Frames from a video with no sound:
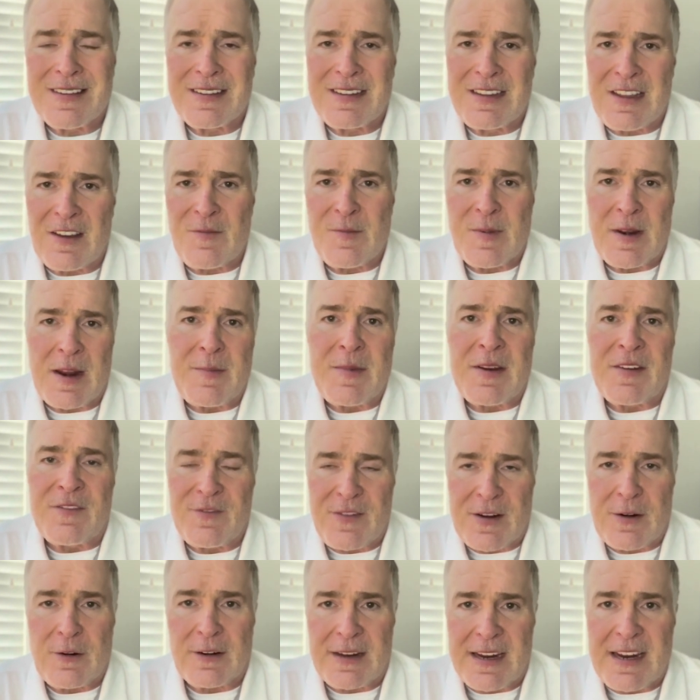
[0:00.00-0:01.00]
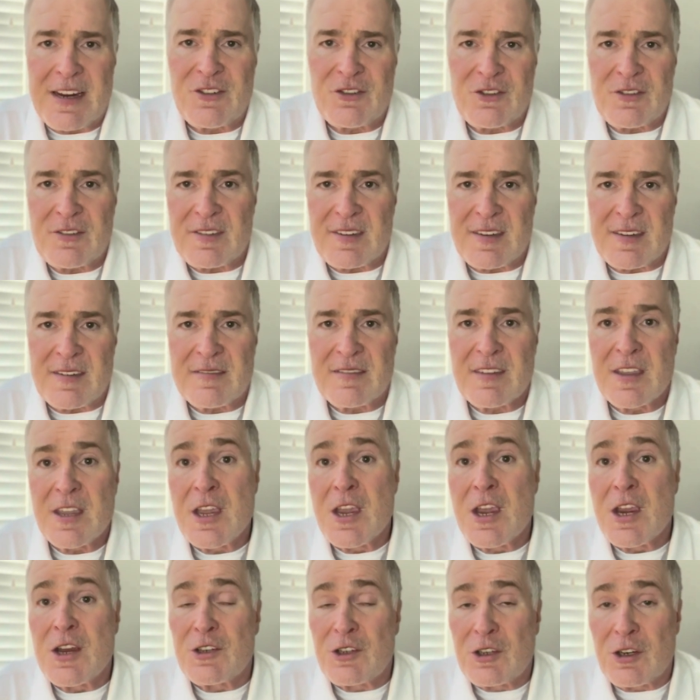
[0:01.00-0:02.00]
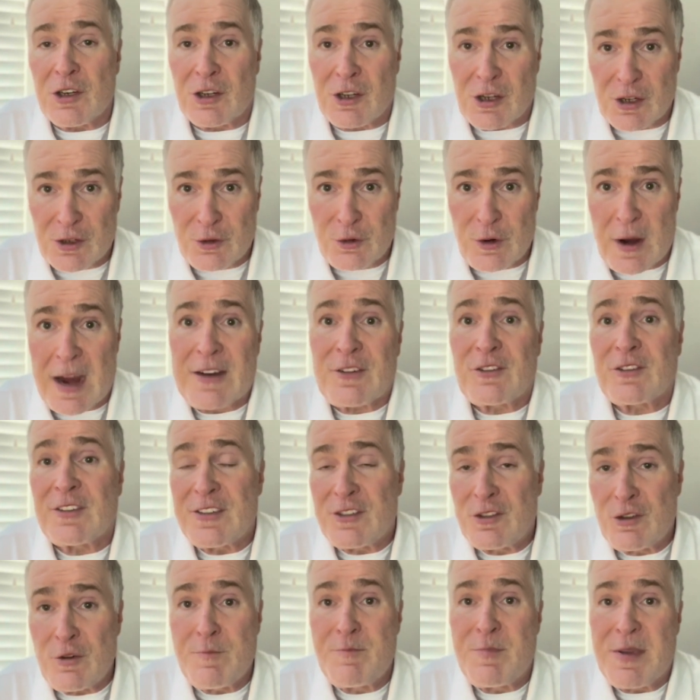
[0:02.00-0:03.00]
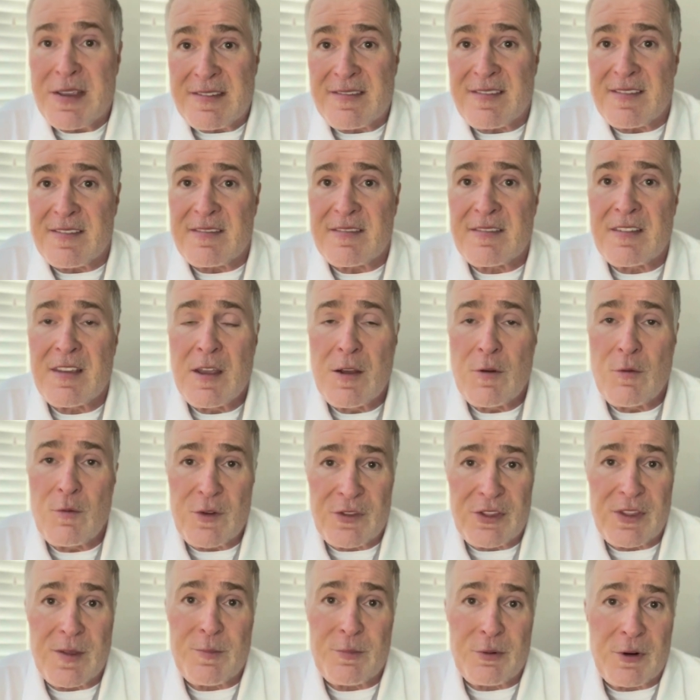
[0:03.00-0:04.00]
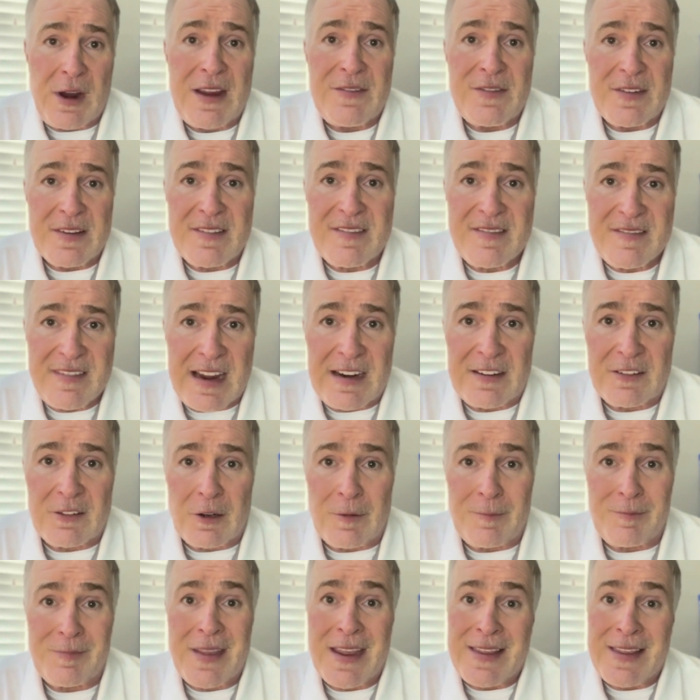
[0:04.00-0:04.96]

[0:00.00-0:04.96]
government, I mean federal agencies, to contractually do business with the private sector.